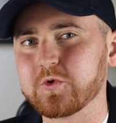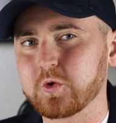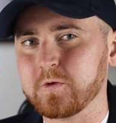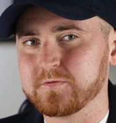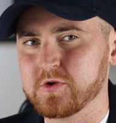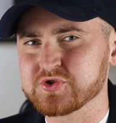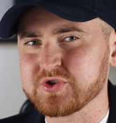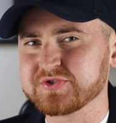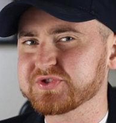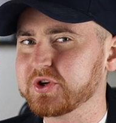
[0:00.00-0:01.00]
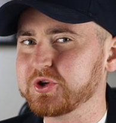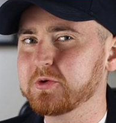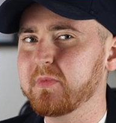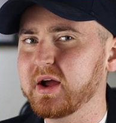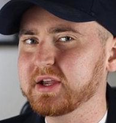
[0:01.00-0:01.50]
for conversions,
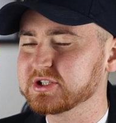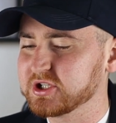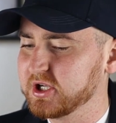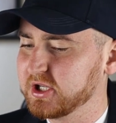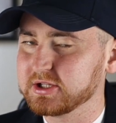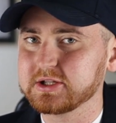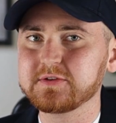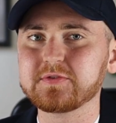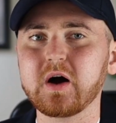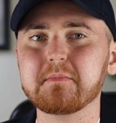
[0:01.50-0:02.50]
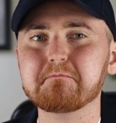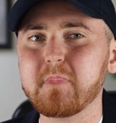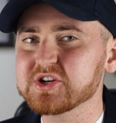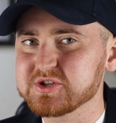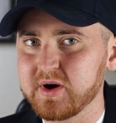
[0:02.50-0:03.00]
you might leave
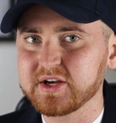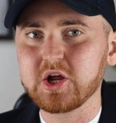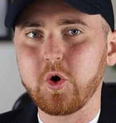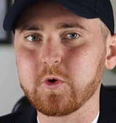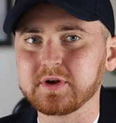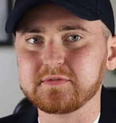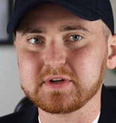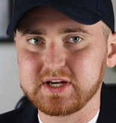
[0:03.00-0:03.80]
much money on the